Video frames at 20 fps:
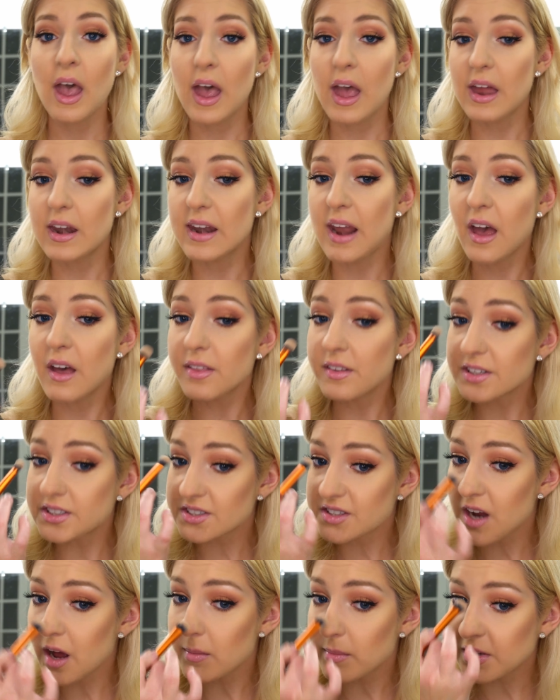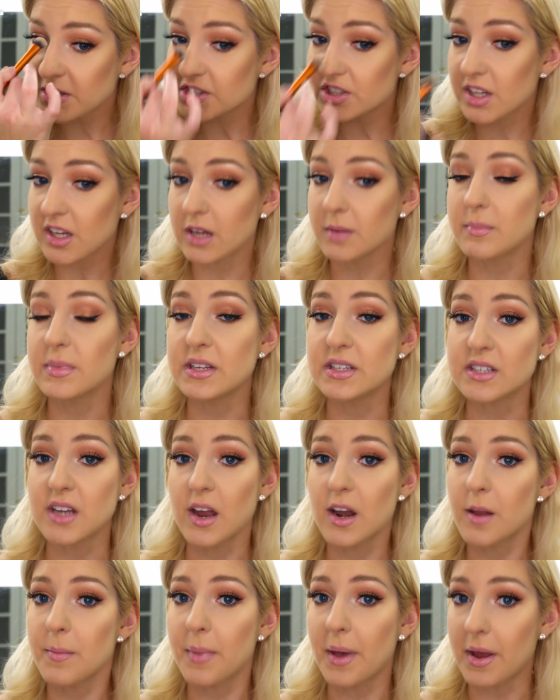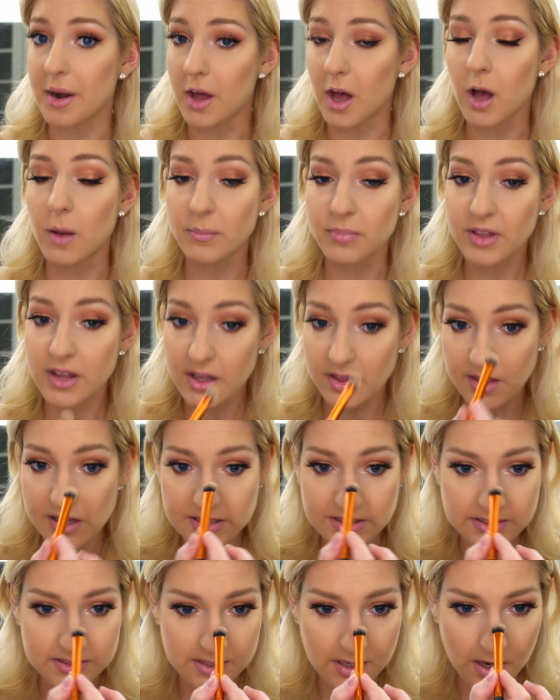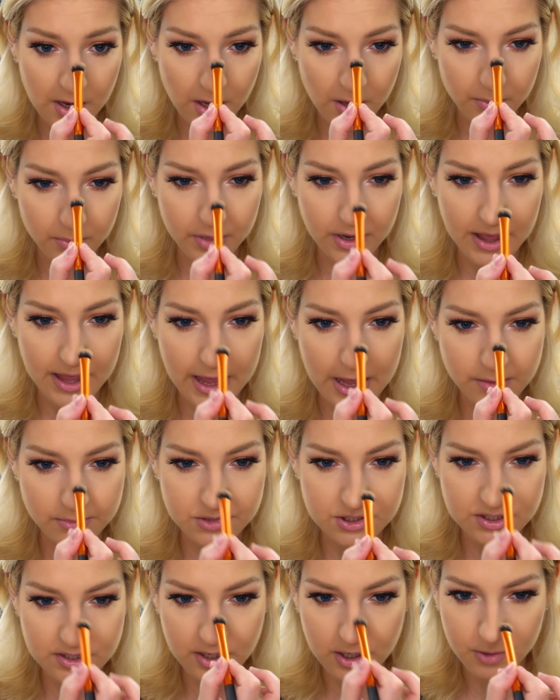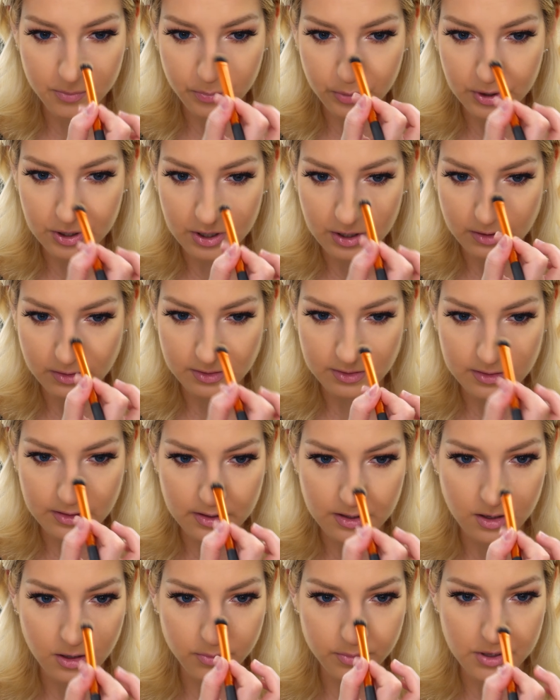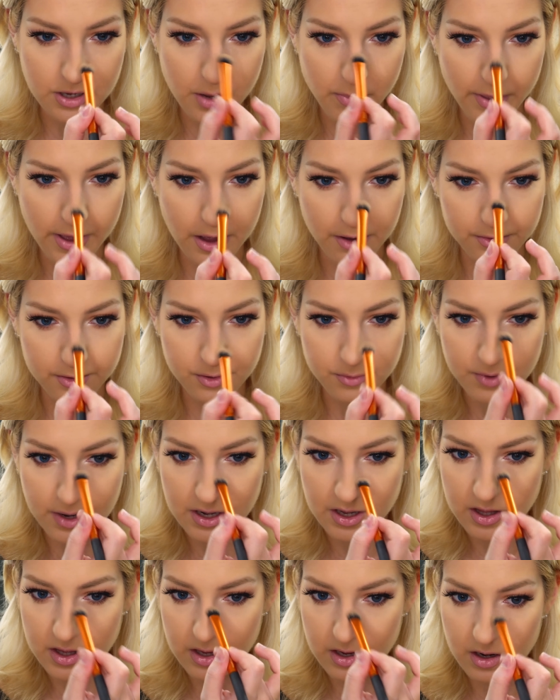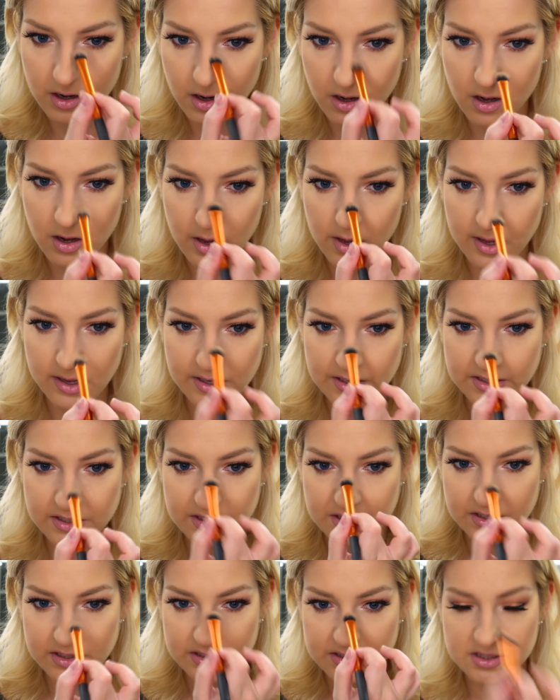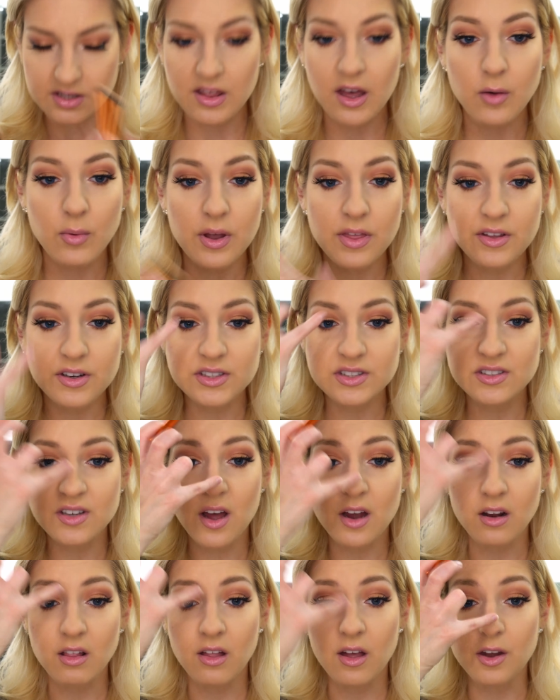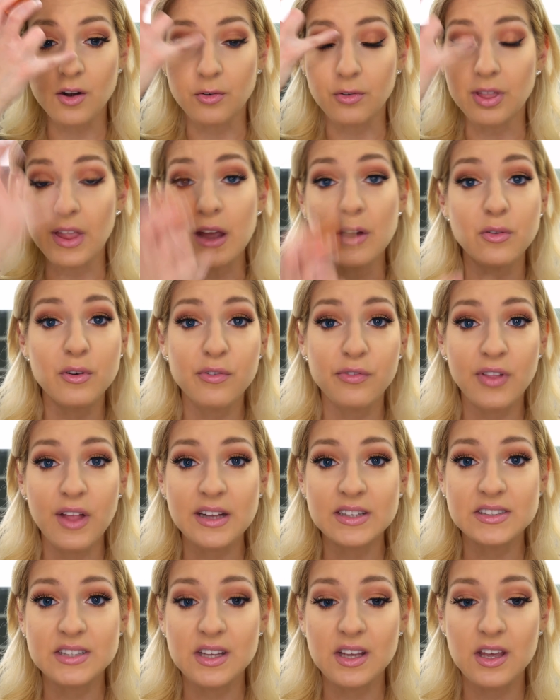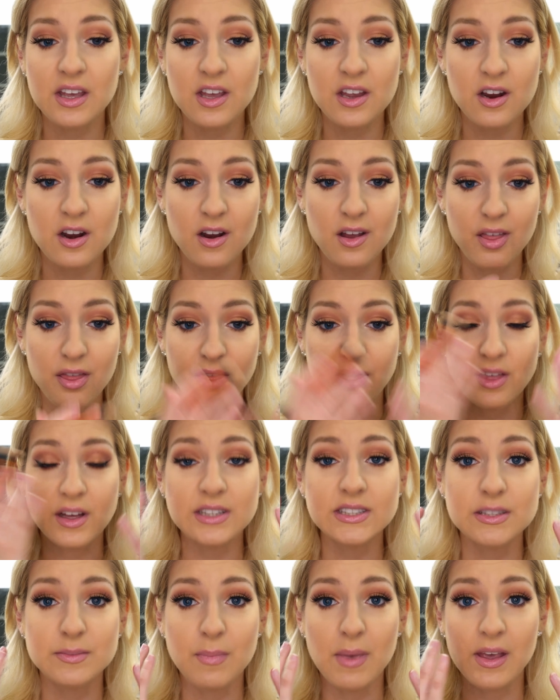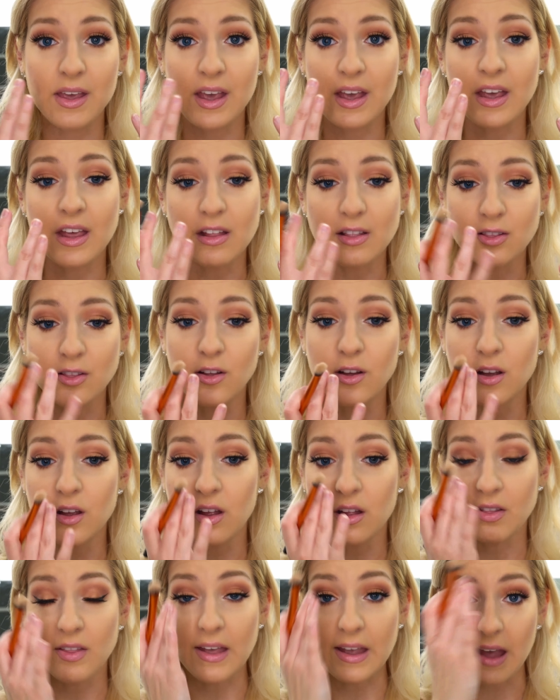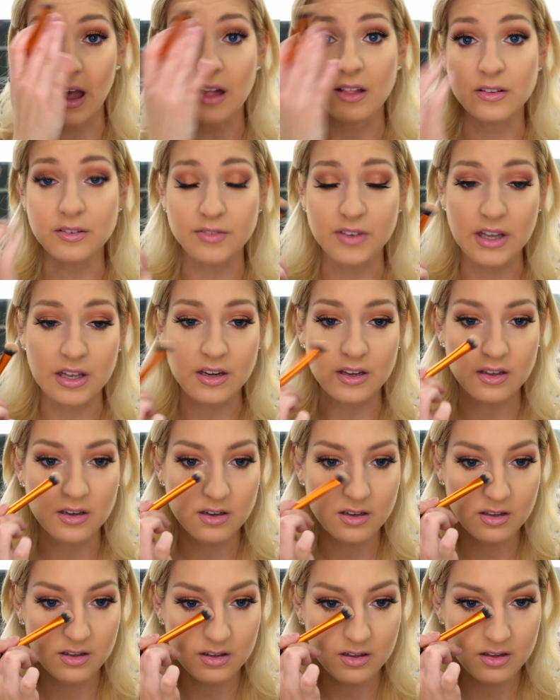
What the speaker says: And now there's not much that can be done about a hump like this, but I am just going to put a little bit of powder right here. So that way there's not a lot of light reflecting here, thus making it look like elevated.